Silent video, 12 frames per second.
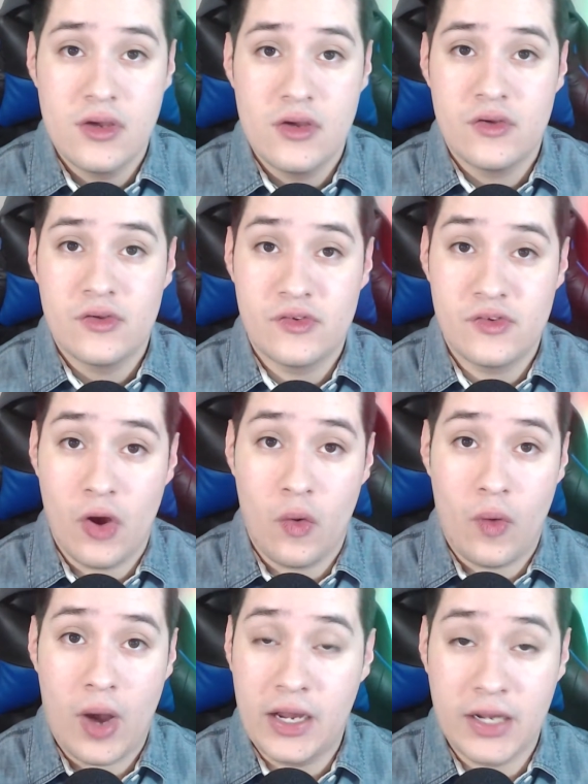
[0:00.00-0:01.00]
So
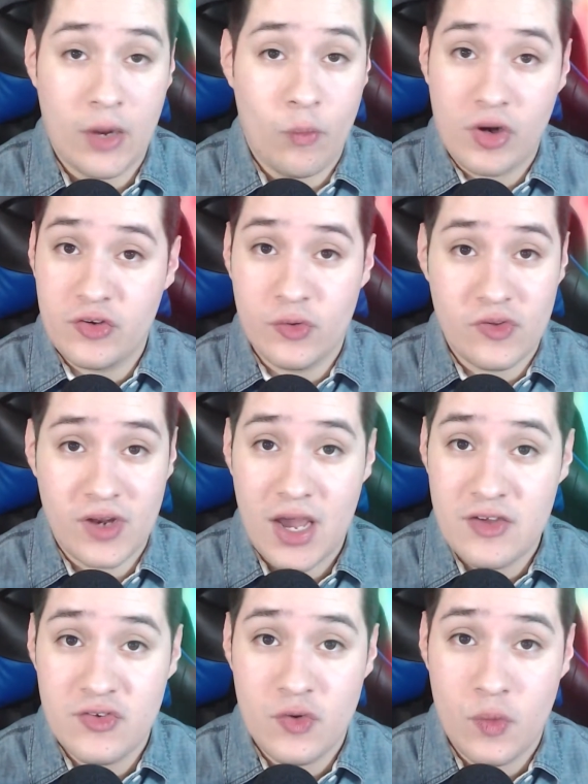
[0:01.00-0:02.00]
I watched those in high
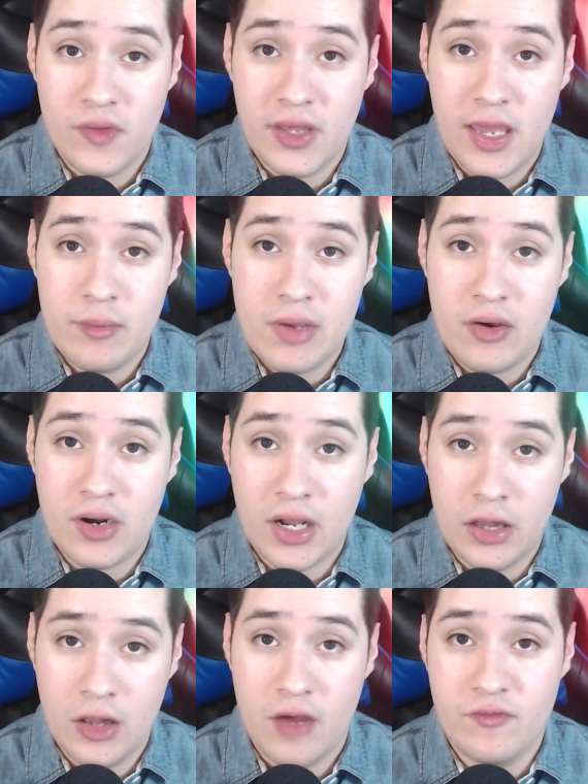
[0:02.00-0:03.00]
school when they came out, and I
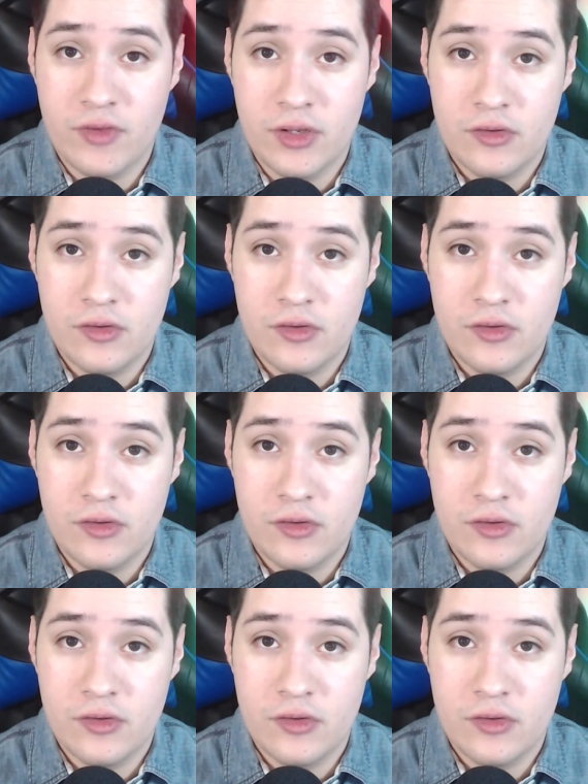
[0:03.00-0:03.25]
loved it.